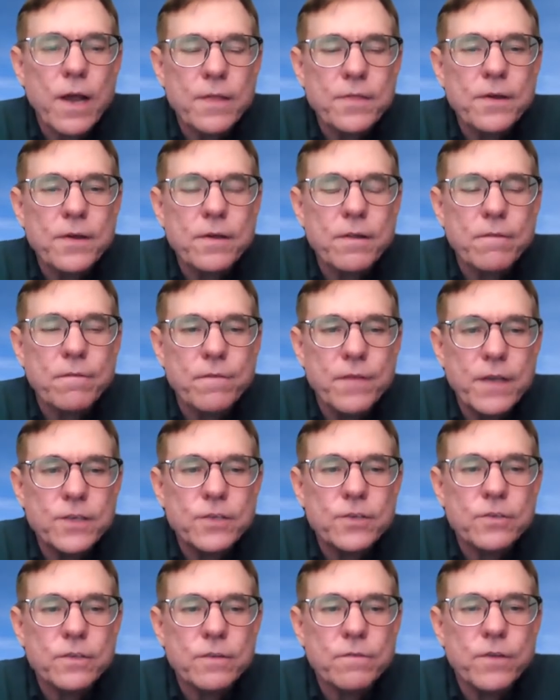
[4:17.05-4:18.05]
ethical
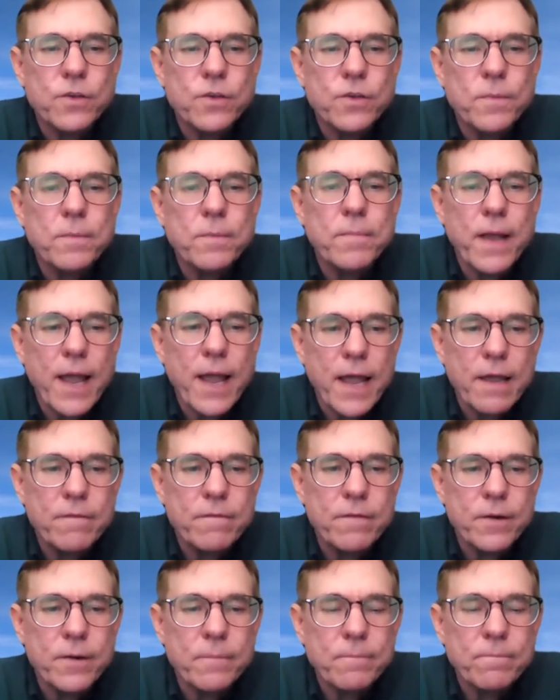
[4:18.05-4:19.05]
features of human
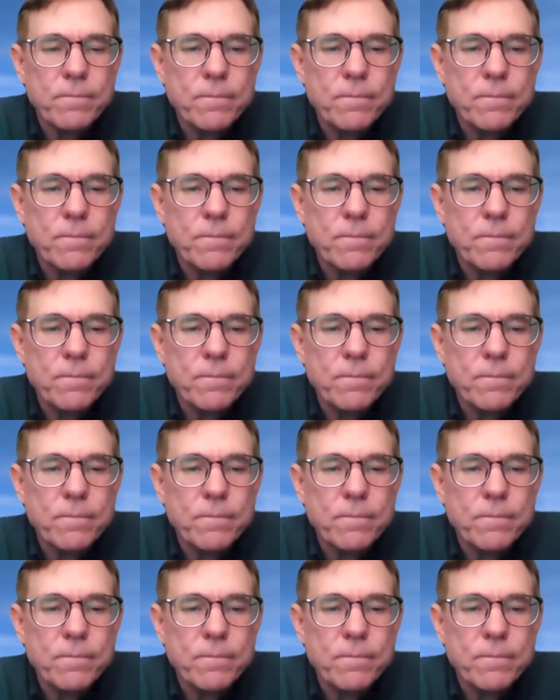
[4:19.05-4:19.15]
behavior.